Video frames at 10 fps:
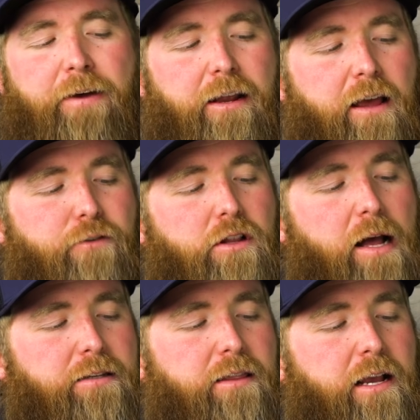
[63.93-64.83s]
fact, I have a
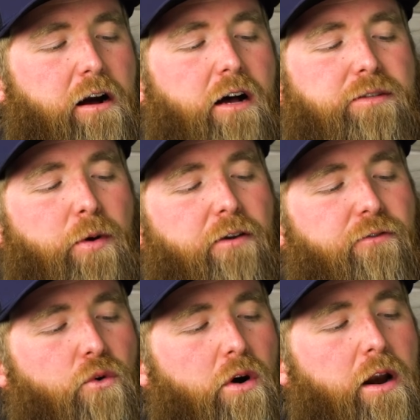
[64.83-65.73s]
lot to thank Osprey
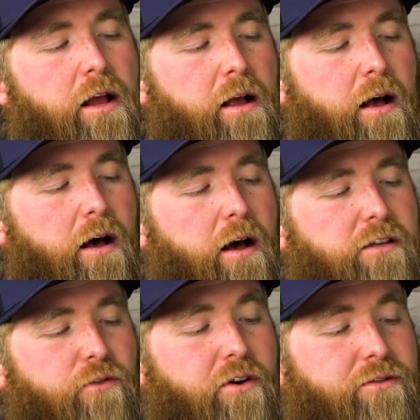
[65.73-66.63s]
for
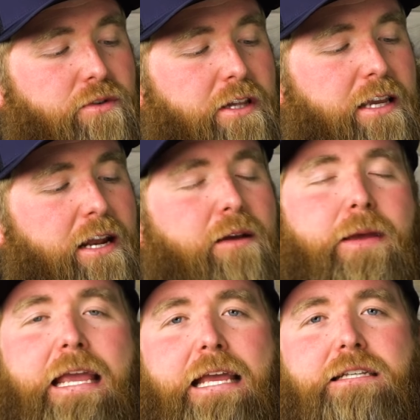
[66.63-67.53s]
as far as really getting
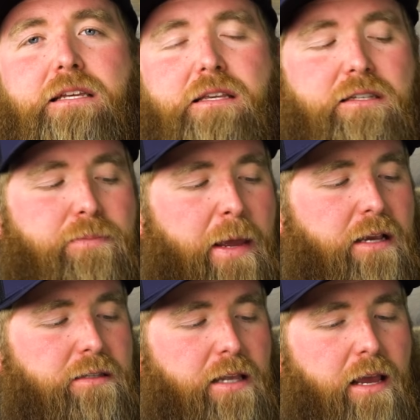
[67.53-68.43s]
me into this
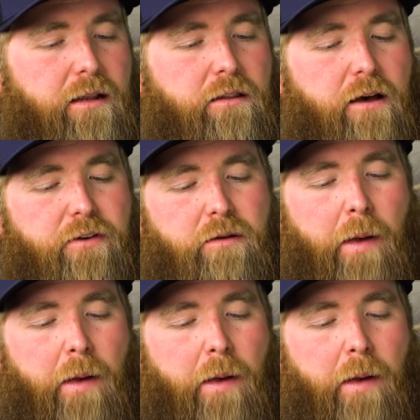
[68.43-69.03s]
space and loving